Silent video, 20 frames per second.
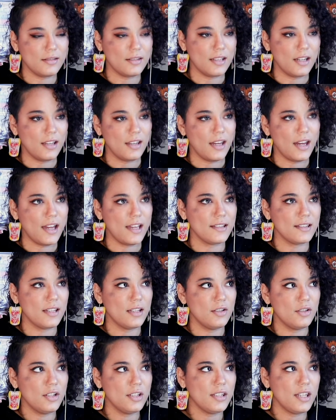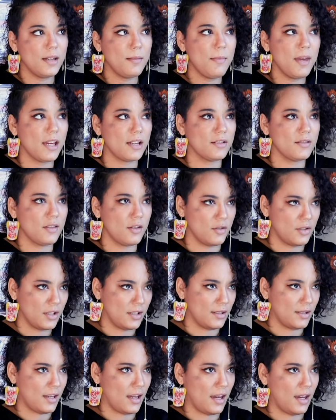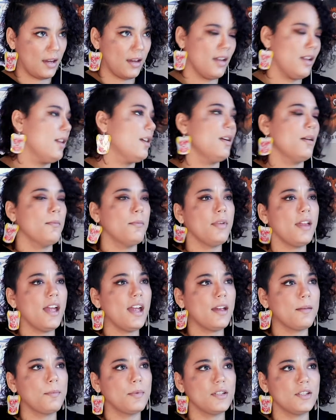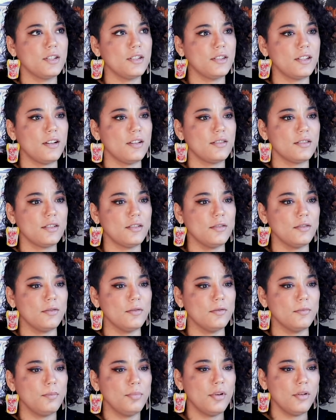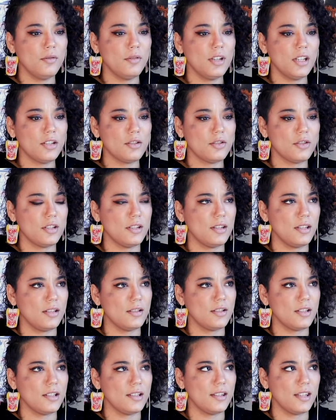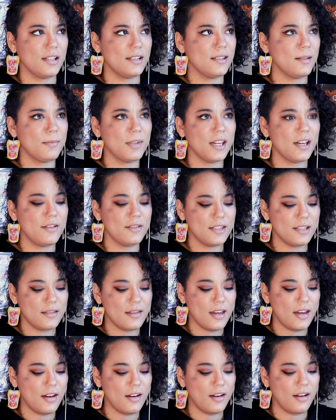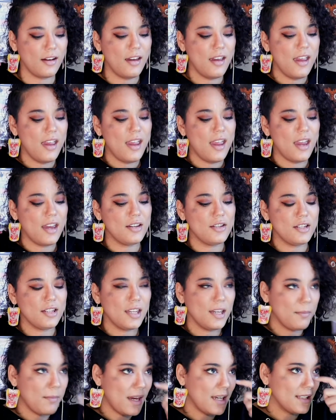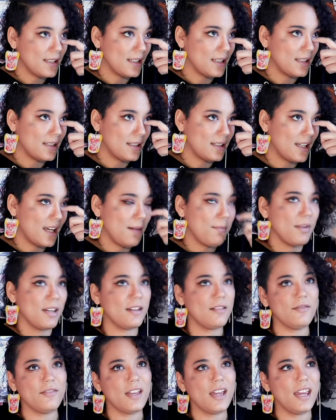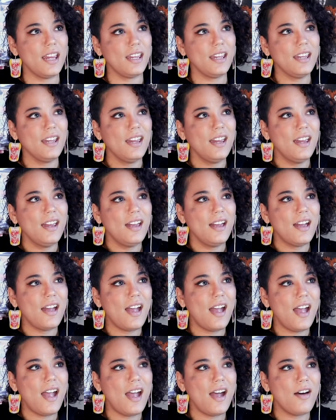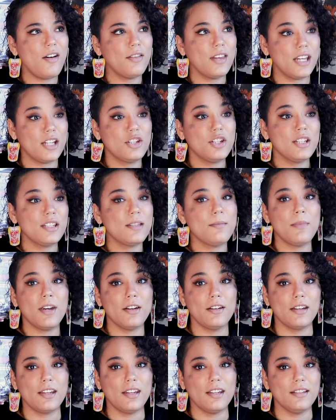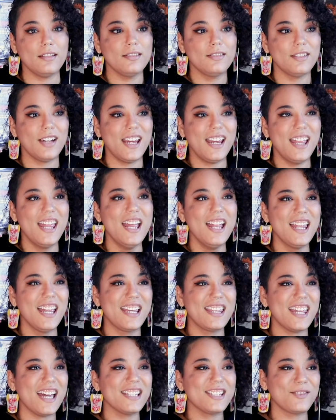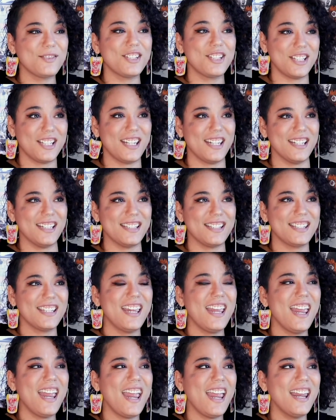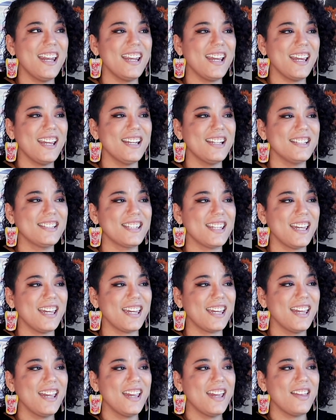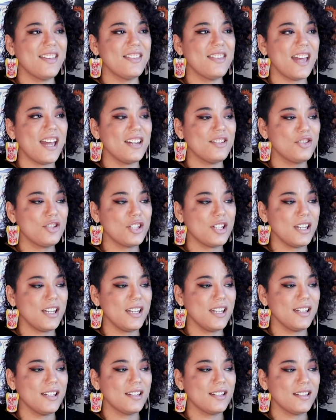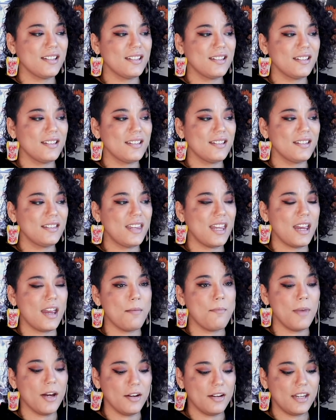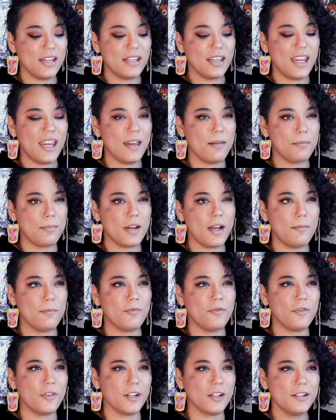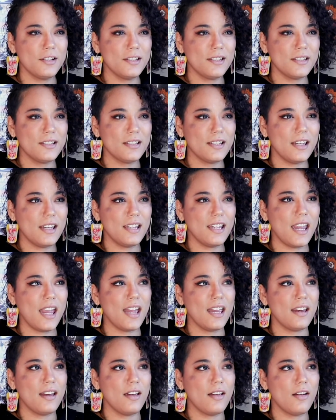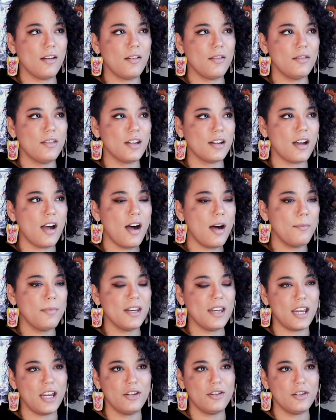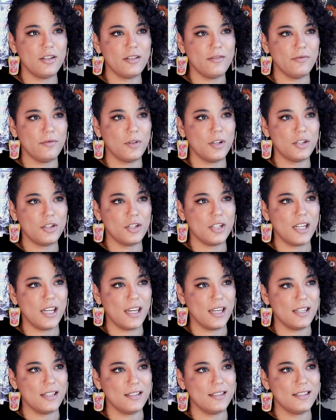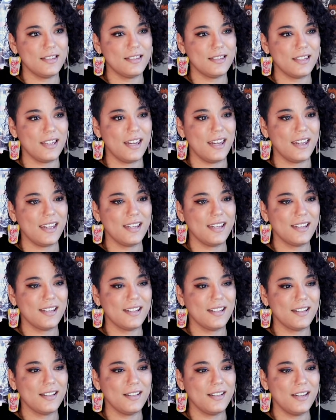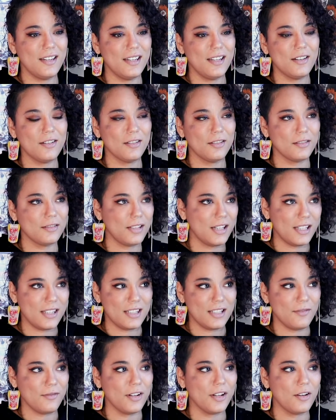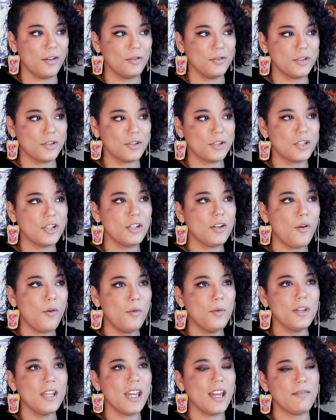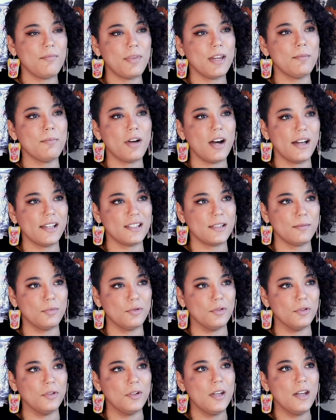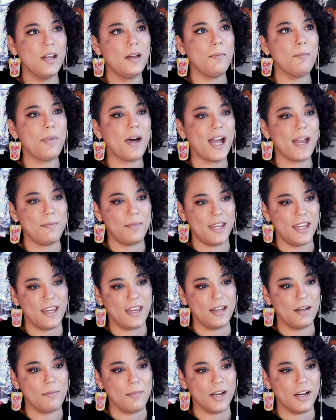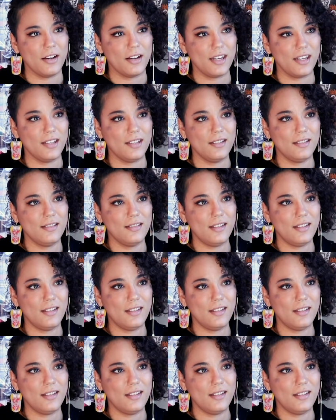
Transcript: slyly asked and she's like mixed so she's like black but she's also polish and then she had like something else in there and she like makes this statement of like how like she's american right like that's what yeah. she is and and it's like that she the american can't come first yet the combination of what she is like in her like different cultures could only have been possible by being an American.